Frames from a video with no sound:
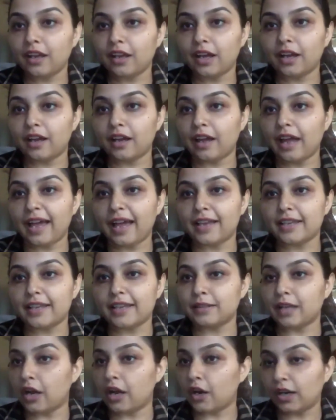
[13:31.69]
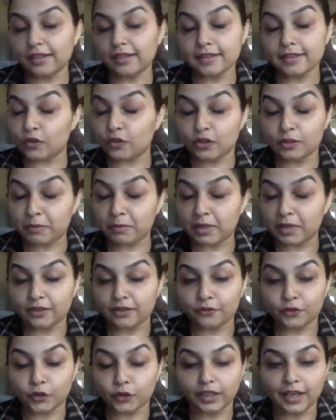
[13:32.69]
as our listeners must
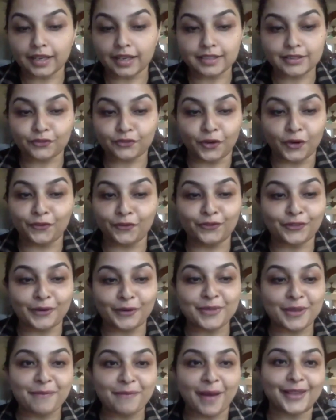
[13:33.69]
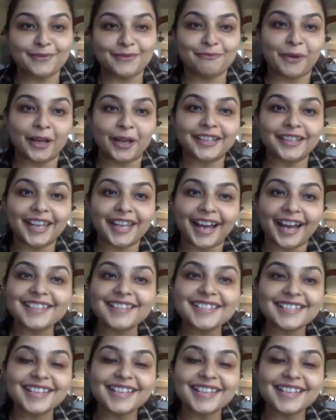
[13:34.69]
have realized from the past podcasts.